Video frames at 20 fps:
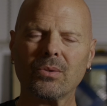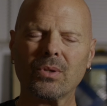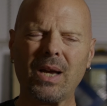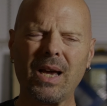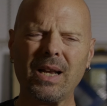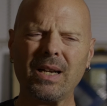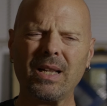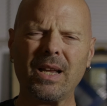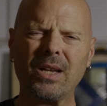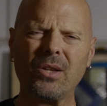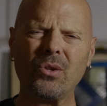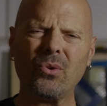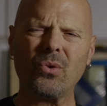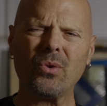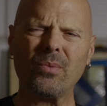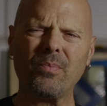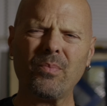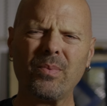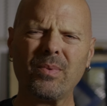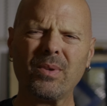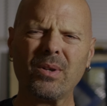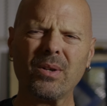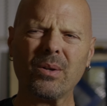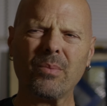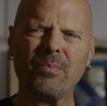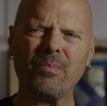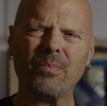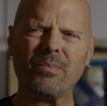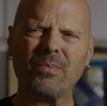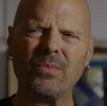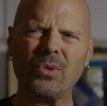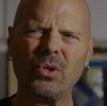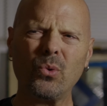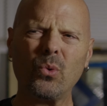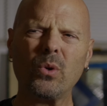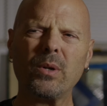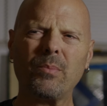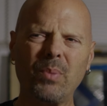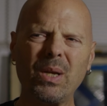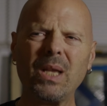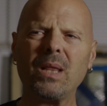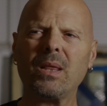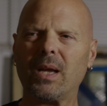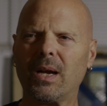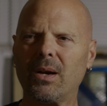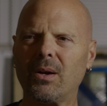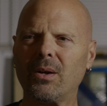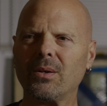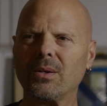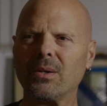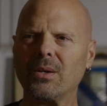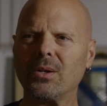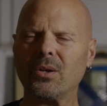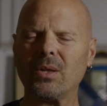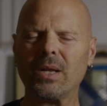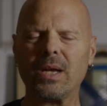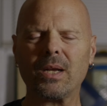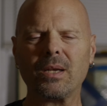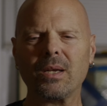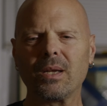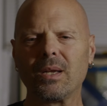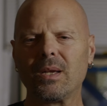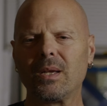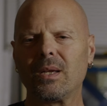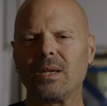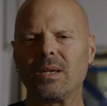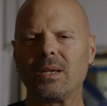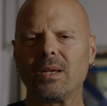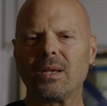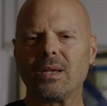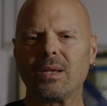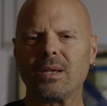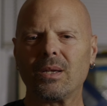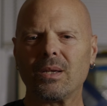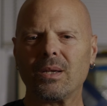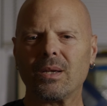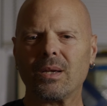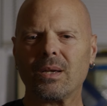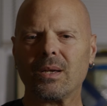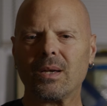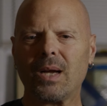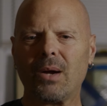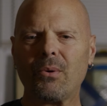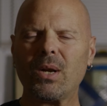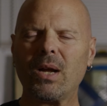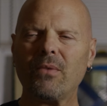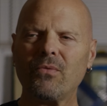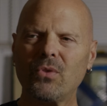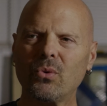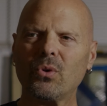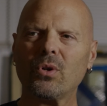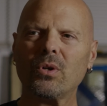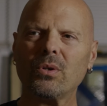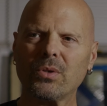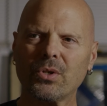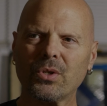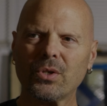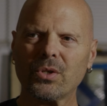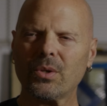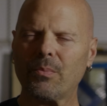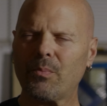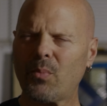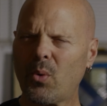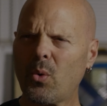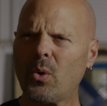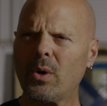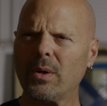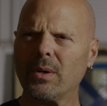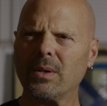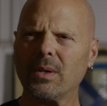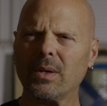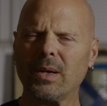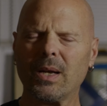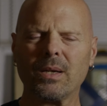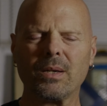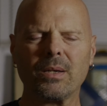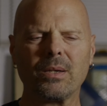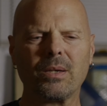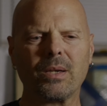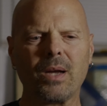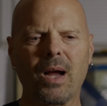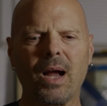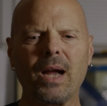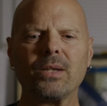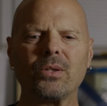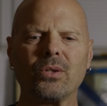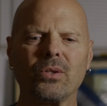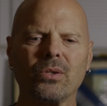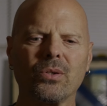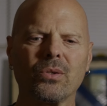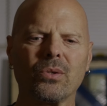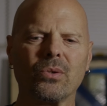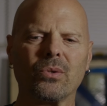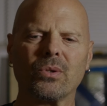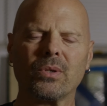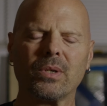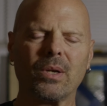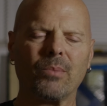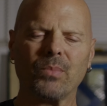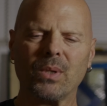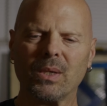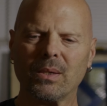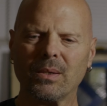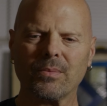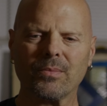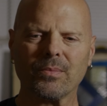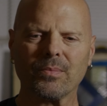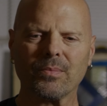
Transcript: Kind of like you would be there, like I would have your support and guidance or something.